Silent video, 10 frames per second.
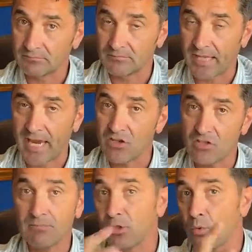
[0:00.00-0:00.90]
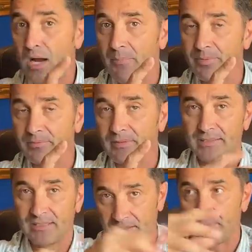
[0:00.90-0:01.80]
the engine blew up
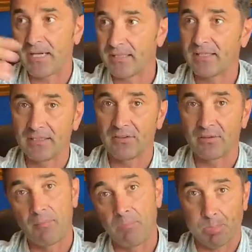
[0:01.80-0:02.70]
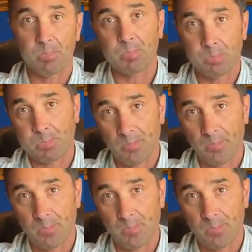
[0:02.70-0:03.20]
and then it made a little uh,